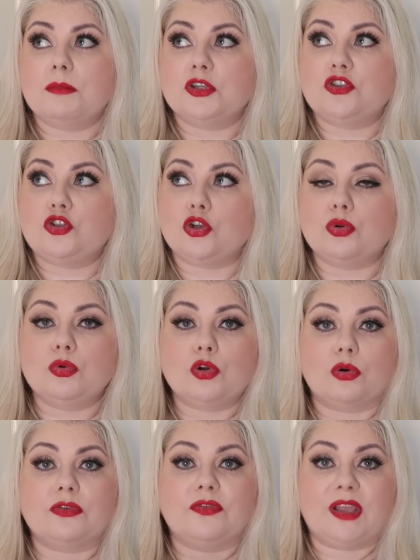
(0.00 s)
Do
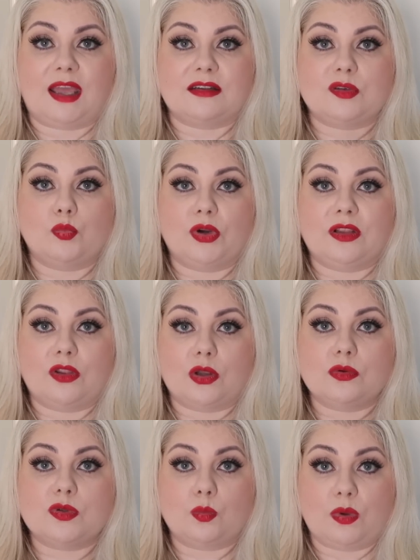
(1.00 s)
not forget to bring
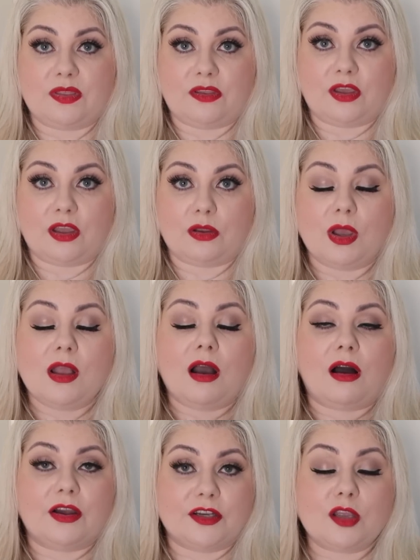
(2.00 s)
those with you.
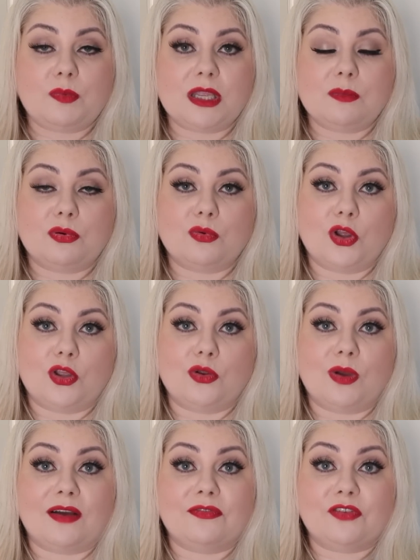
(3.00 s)
I know people
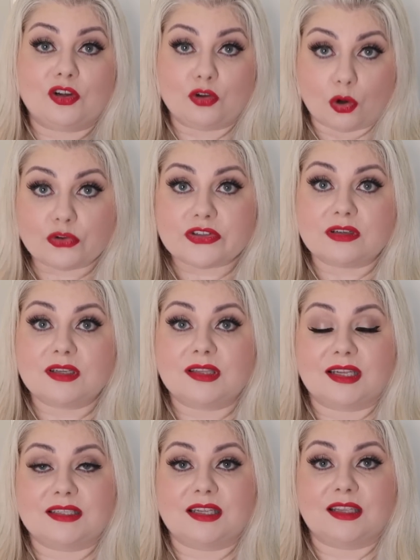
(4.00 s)
who have forgotten
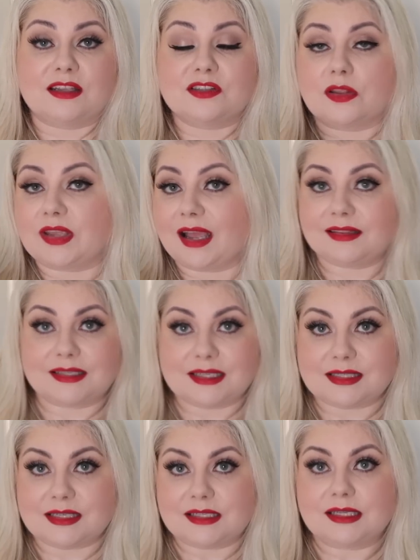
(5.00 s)
their tickets. So they had their
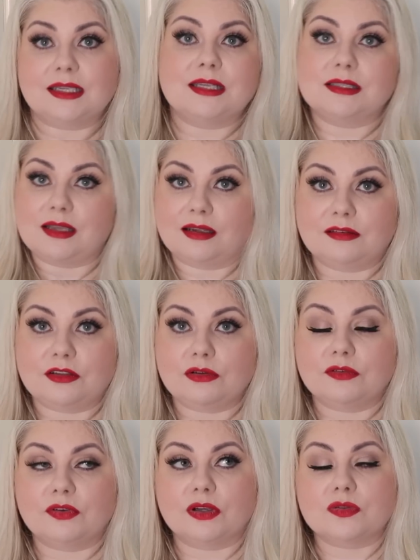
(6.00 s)
Disney tickets, they had their
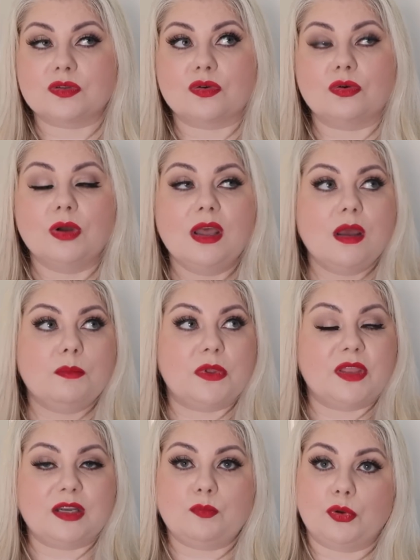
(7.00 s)
Universal,
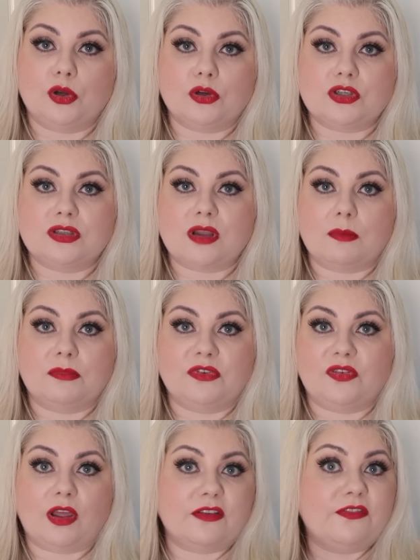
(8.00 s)
but they booked
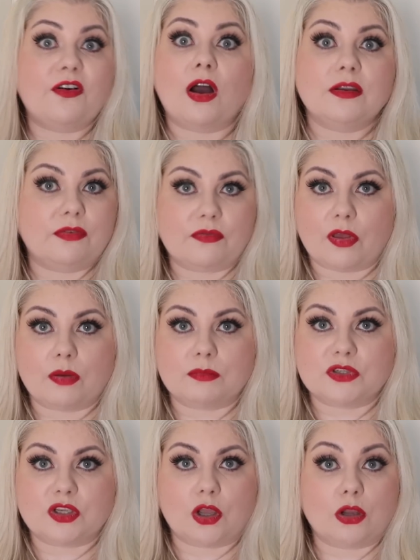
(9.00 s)
for like 5 of
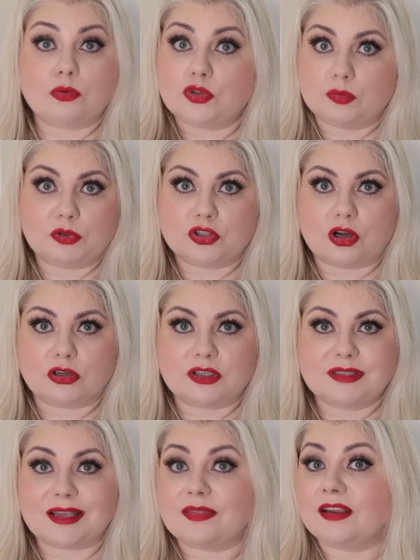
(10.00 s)
them to go to Busch
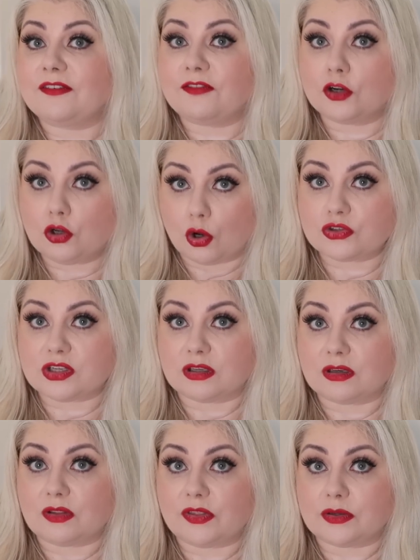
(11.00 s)
Gardens and they'd
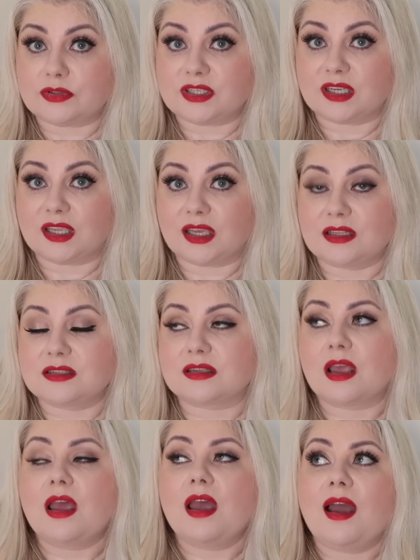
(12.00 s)
forgotten those tickets.
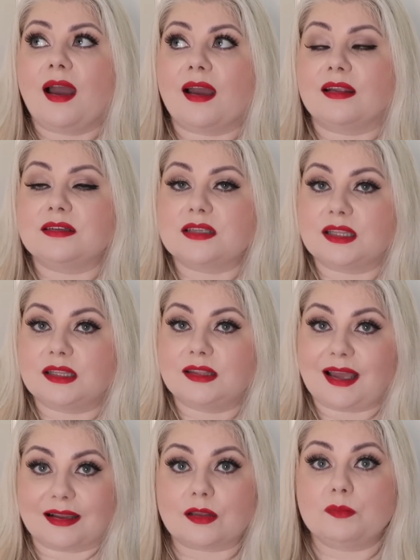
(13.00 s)
And
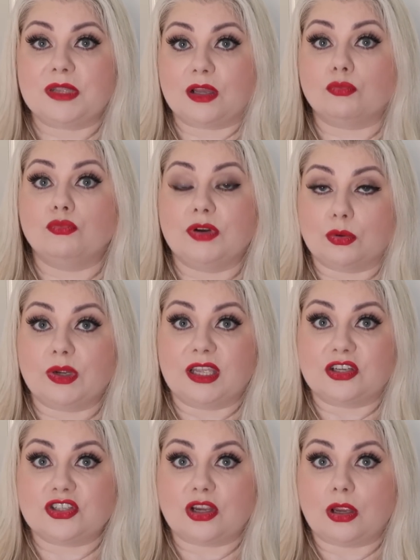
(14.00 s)
that can be a real
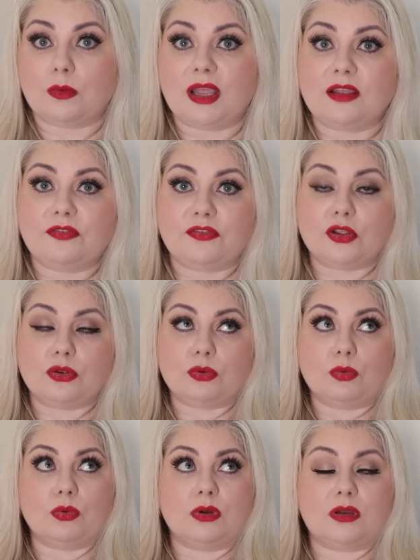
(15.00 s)
issue. If
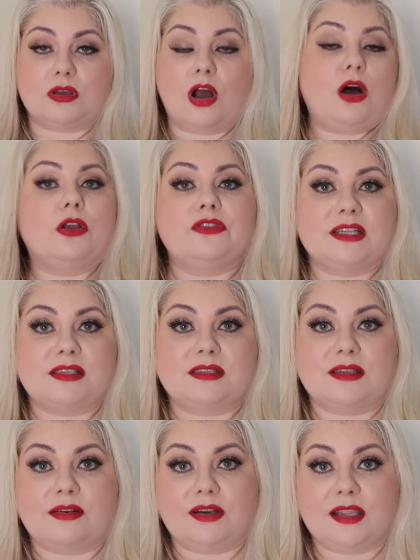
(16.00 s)
you can't
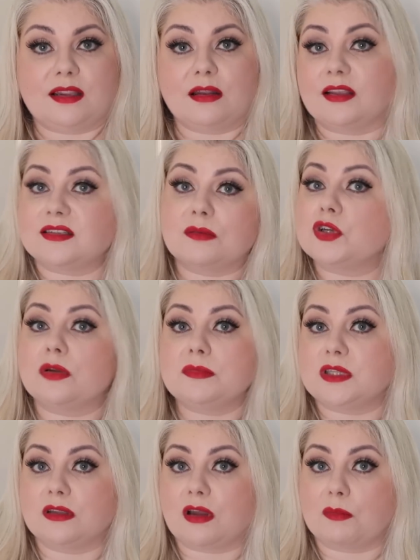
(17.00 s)
necessarily, like
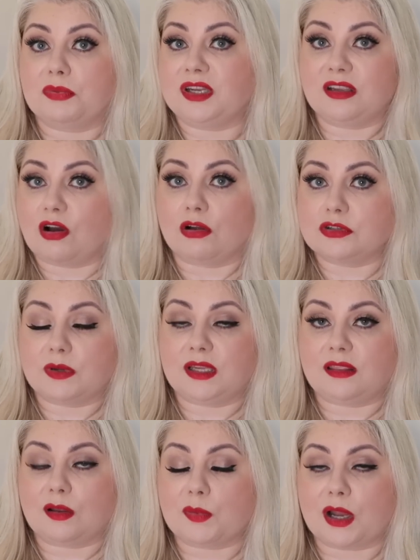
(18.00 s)
sometimes the company can't do
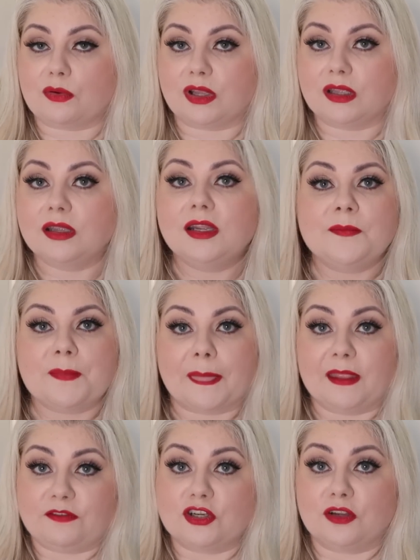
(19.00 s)
anything about it
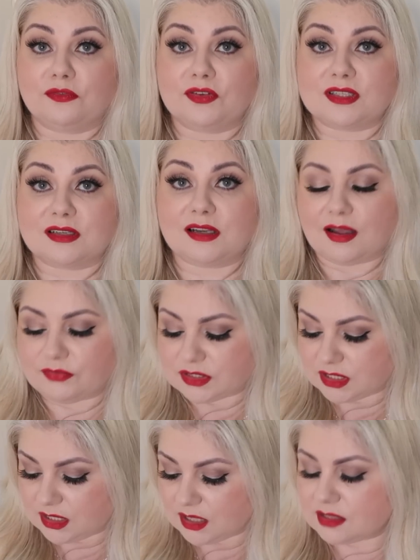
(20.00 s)
if you don't physically have the
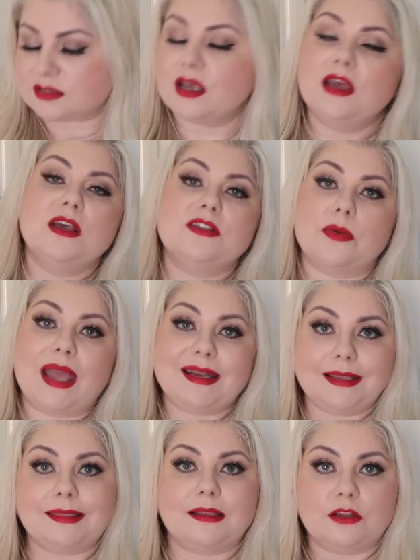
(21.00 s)
tickets. So
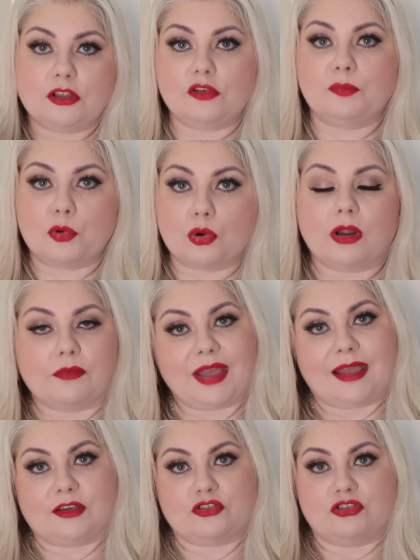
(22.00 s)
anything that you've bought kind of
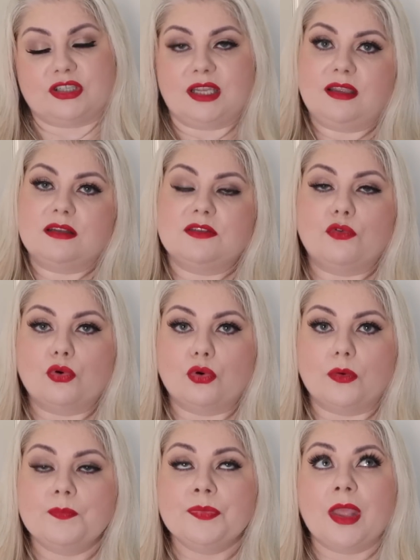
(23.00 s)
extra tickets
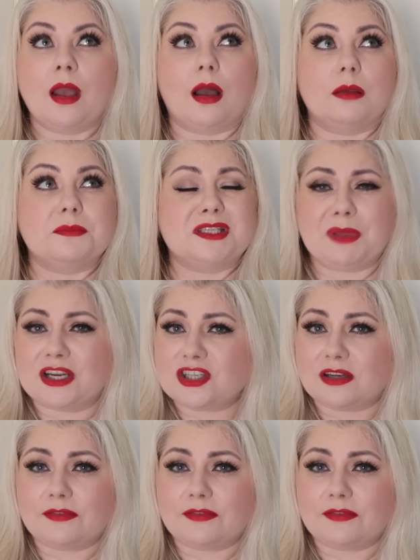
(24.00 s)
for, special